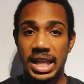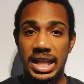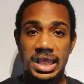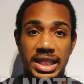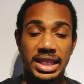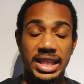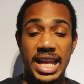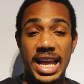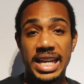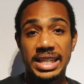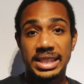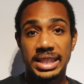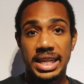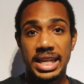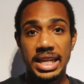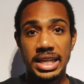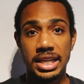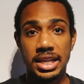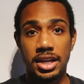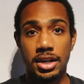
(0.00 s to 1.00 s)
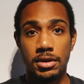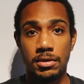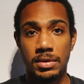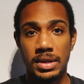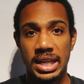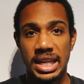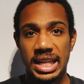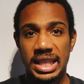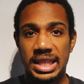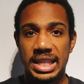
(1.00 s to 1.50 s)
Last keynote,
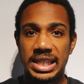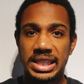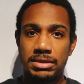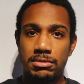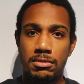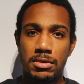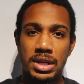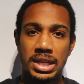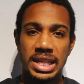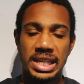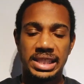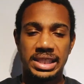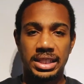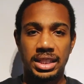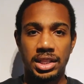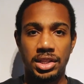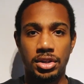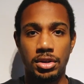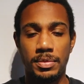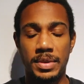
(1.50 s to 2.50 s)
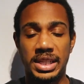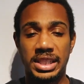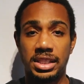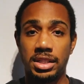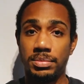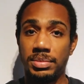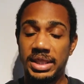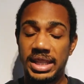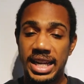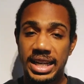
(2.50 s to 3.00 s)
this one is a little bit
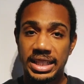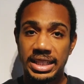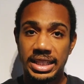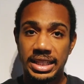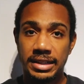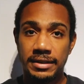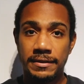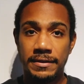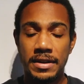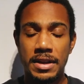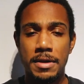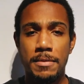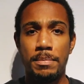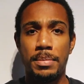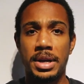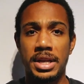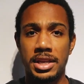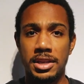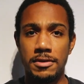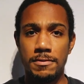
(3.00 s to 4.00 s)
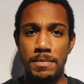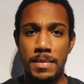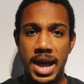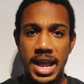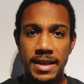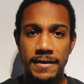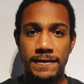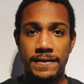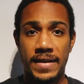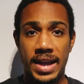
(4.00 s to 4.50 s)
subjective, but you
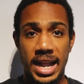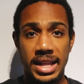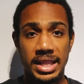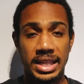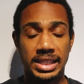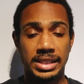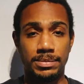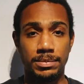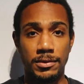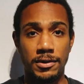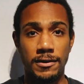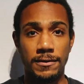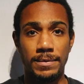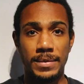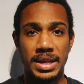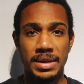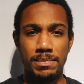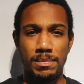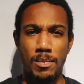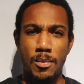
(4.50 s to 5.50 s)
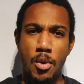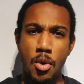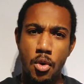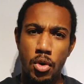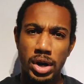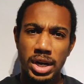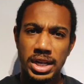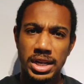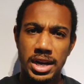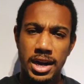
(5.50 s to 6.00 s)
might find this movement
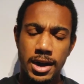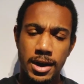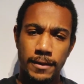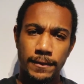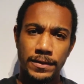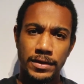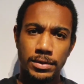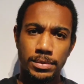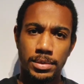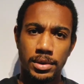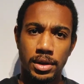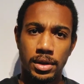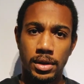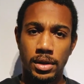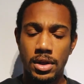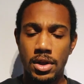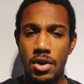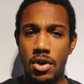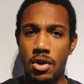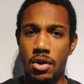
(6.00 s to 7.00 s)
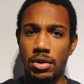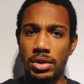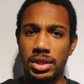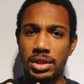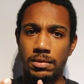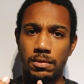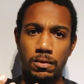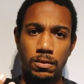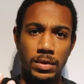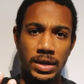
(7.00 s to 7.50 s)
more comfortable on the
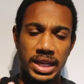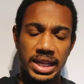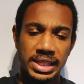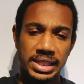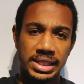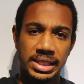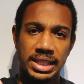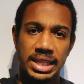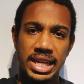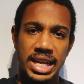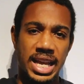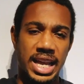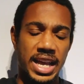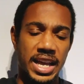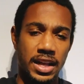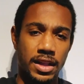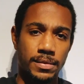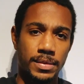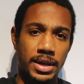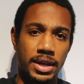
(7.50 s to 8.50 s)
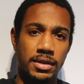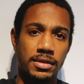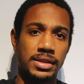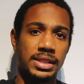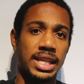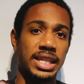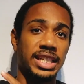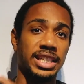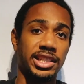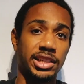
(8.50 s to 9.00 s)
wrist, elbows,
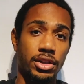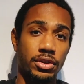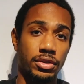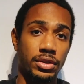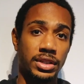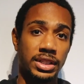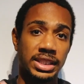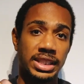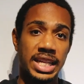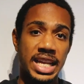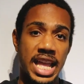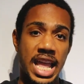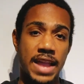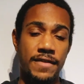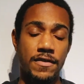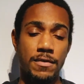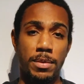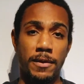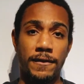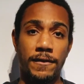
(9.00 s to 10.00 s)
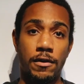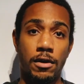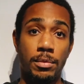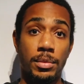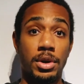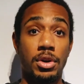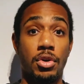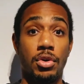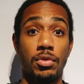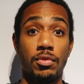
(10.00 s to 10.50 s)
and shoulders if you perform
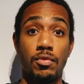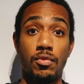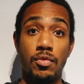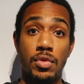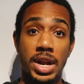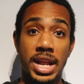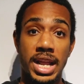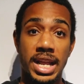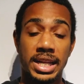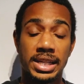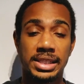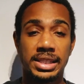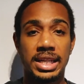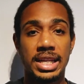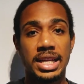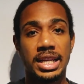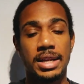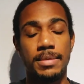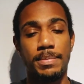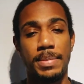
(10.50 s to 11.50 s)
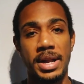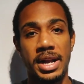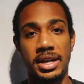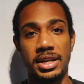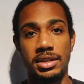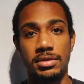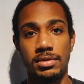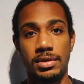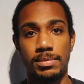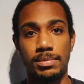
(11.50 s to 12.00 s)
it on rings compared
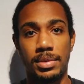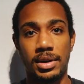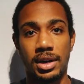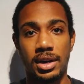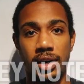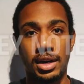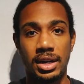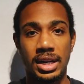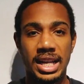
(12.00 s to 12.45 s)
to a bar.